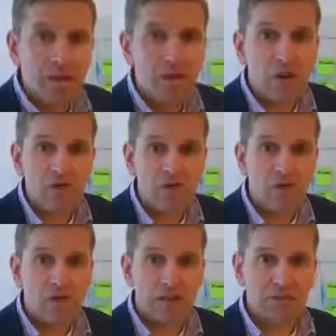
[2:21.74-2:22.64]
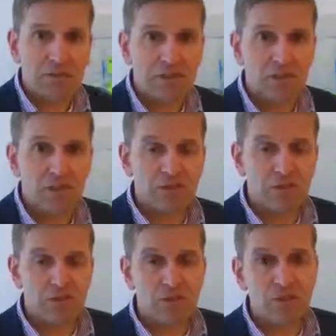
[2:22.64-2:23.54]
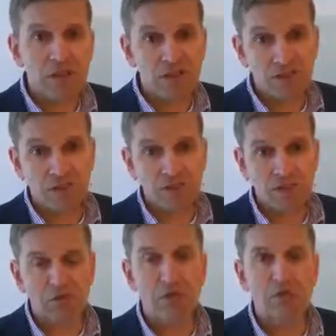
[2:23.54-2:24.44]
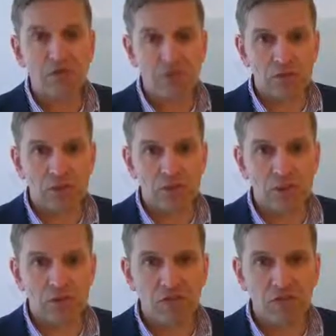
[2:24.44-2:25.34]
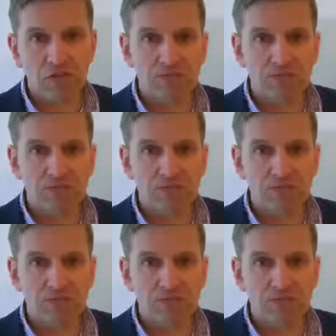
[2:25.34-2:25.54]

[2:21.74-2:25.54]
There are several differences to the traditional functional organization.